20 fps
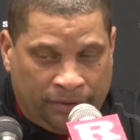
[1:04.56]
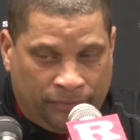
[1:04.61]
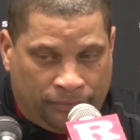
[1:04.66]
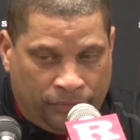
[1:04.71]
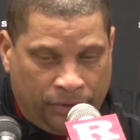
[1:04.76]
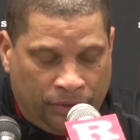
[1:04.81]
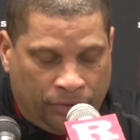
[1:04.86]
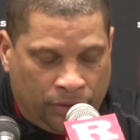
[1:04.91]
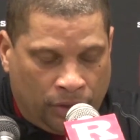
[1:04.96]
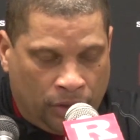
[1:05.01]

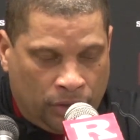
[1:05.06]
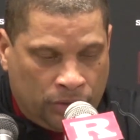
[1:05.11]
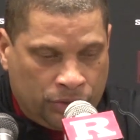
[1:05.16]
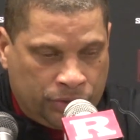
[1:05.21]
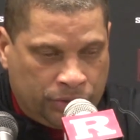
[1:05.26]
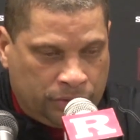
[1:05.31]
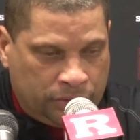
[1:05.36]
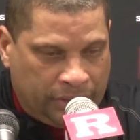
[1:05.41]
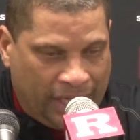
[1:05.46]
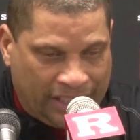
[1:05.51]
free
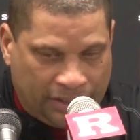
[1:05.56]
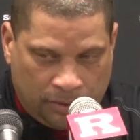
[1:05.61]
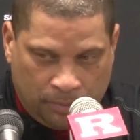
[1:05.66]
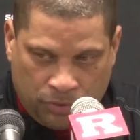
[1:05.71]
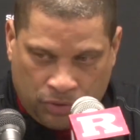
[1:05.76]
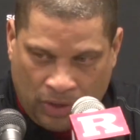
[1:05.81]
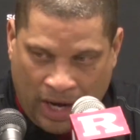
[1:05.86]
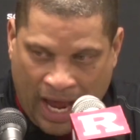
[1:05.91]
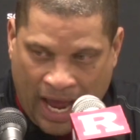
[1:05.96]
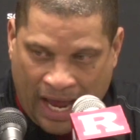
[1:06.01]
throws, got
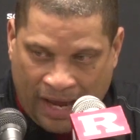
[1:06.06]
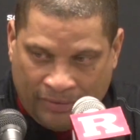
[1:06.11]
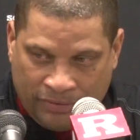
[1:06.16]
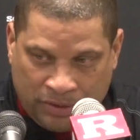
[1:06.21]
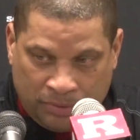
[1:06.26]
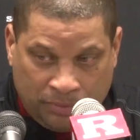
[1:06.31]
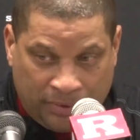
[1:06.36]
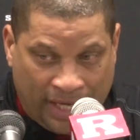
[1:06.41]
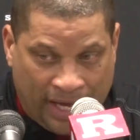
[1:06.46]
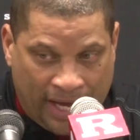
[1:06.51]
some drives,
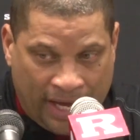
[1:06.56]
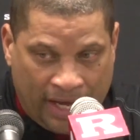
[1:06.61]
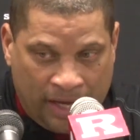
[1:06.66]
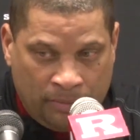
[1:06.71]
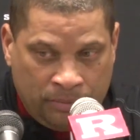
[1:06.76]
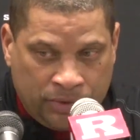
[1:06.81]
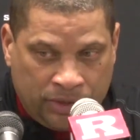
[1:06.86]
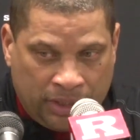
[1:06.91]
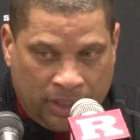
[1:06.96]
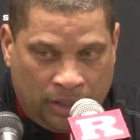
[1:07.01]
some
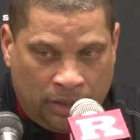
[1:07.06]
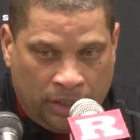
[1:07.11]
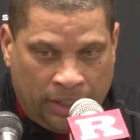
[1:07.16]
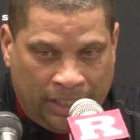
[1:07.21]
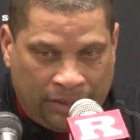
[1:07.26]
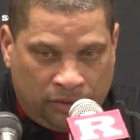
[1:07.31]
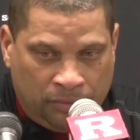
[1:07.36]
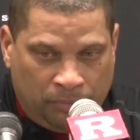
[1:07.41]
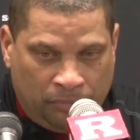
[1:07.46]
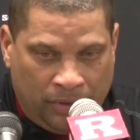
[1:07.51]
dimes
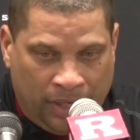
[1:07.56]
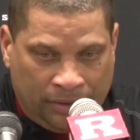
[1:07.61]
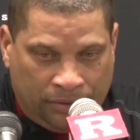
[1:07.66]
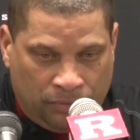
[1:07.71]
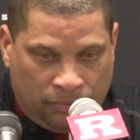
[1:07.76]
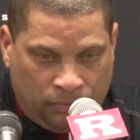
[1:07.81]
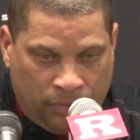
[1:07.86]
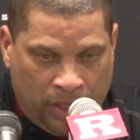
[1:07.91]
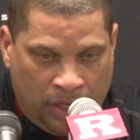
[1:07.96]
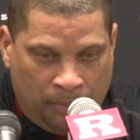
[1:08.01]
at
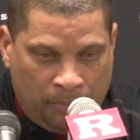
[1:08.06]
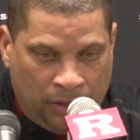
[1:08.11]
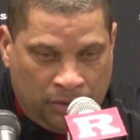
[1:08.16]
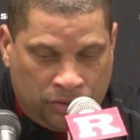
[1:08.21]
the rim,